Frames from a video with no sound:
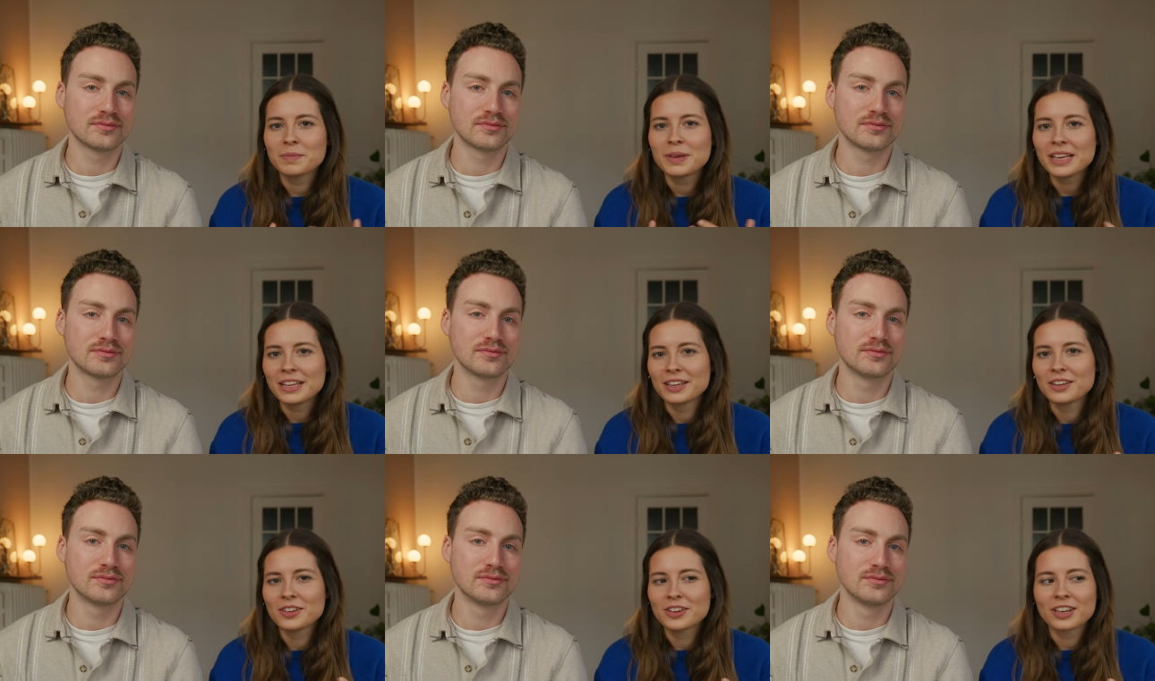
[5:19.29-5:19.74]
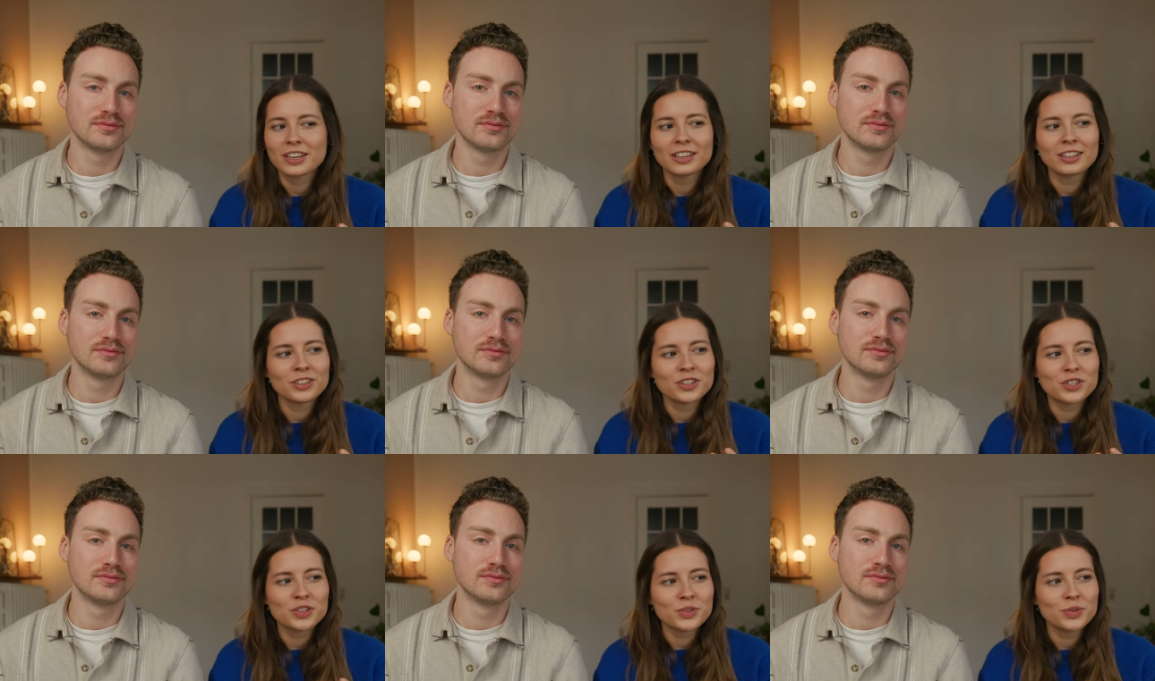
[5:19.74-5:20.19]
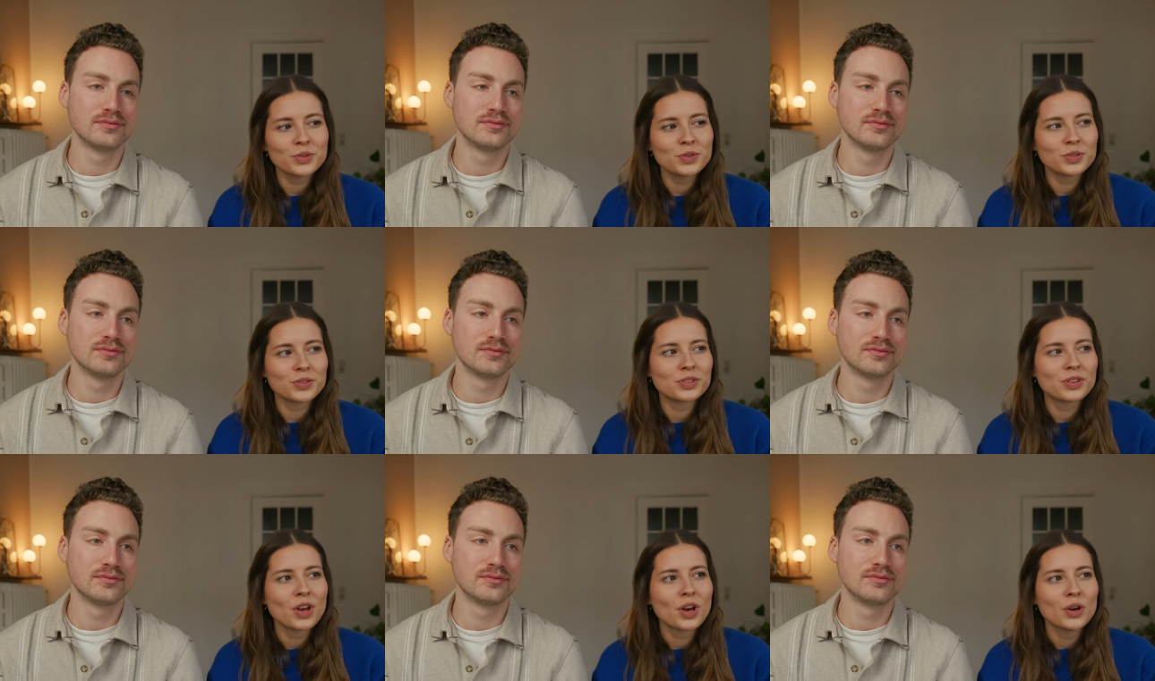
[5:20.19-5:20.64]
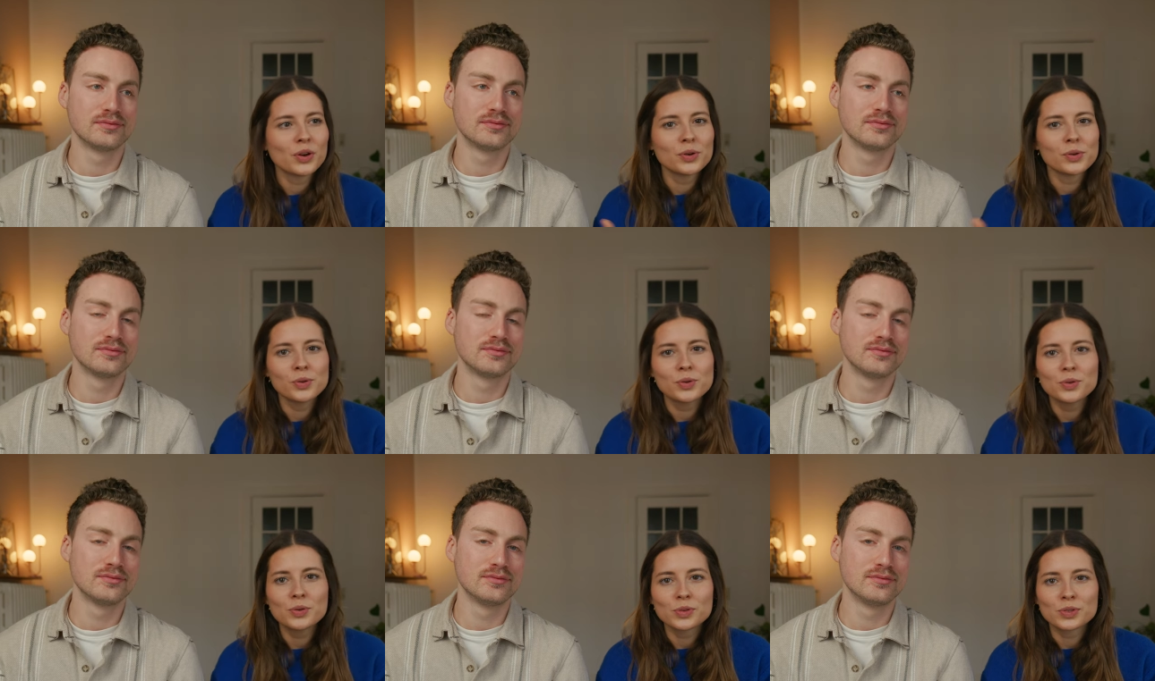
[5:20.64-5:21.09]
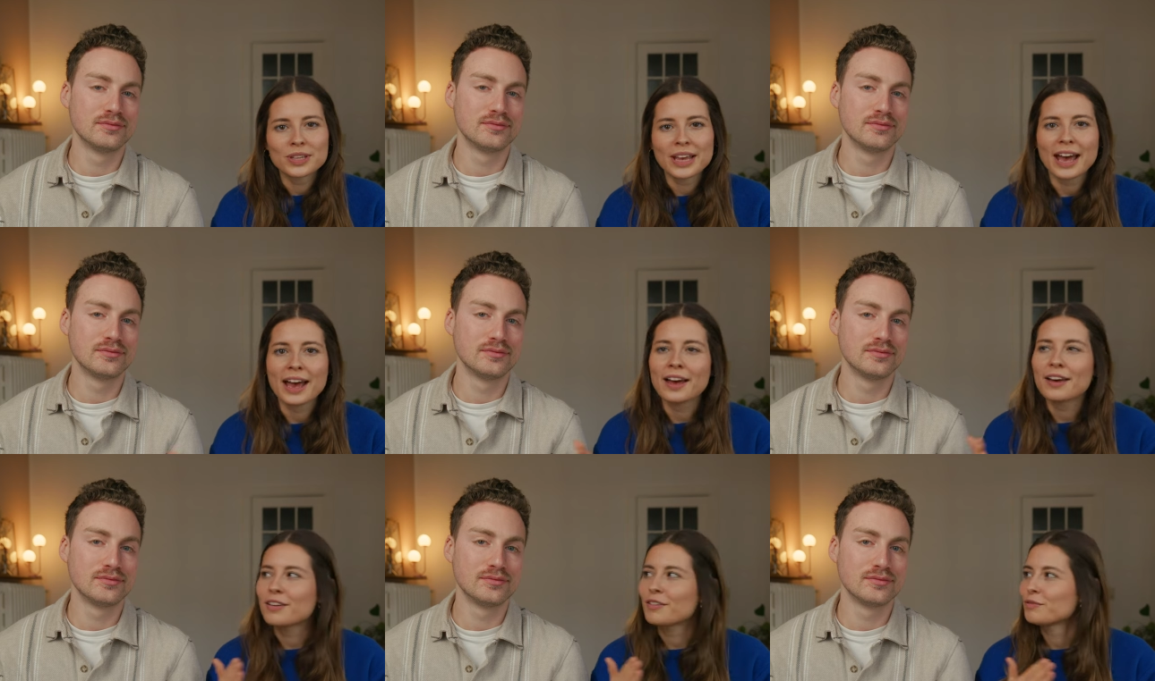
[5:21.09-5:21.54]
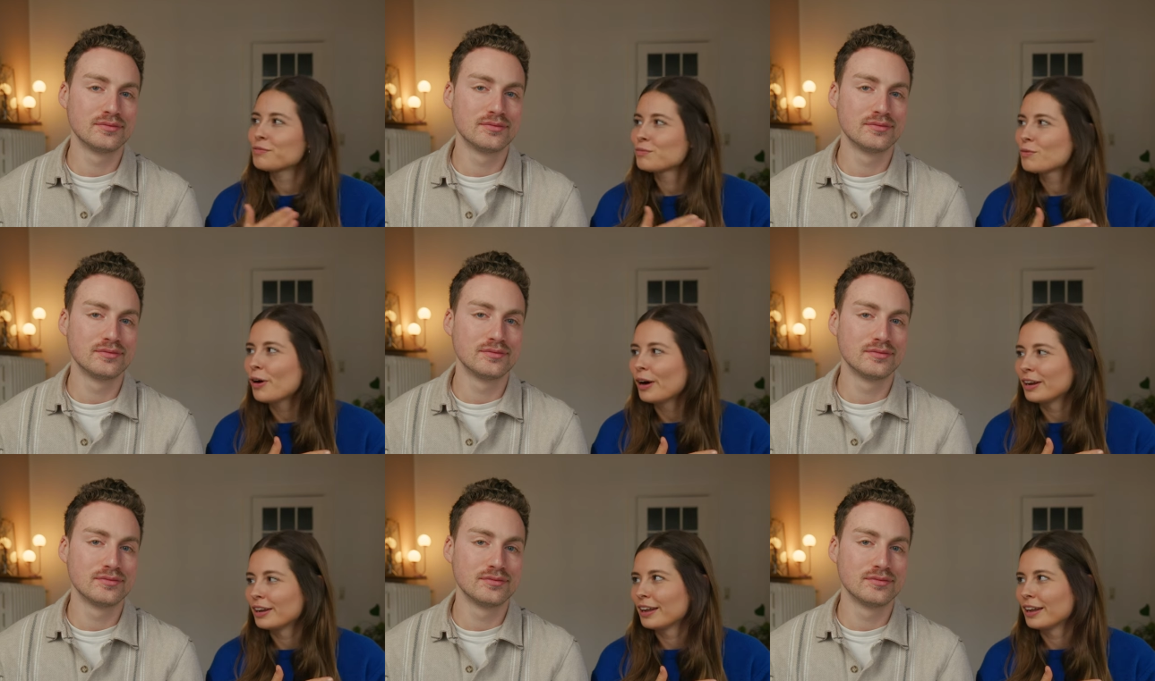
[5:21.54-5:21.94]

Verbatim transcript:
Speaker 1: mean you can choose who's head of what.